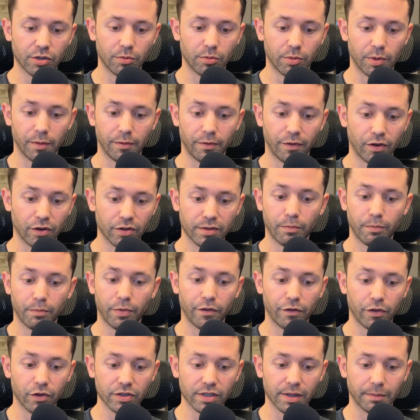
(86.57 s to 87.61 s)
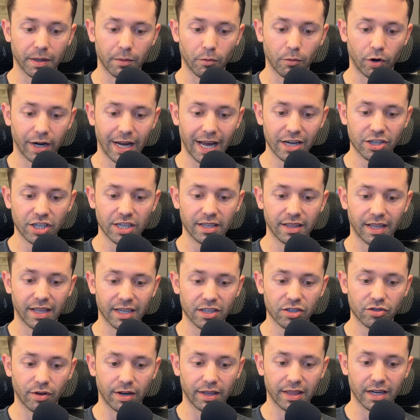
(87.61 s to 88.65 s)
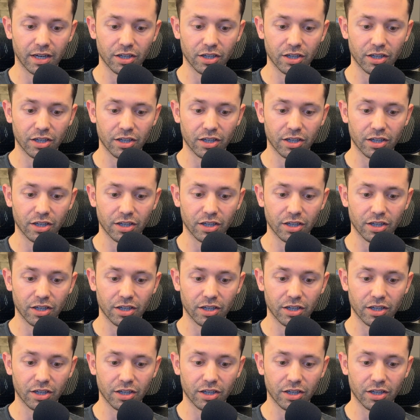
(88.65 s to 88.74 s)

Or would you prefer something more catchy like strength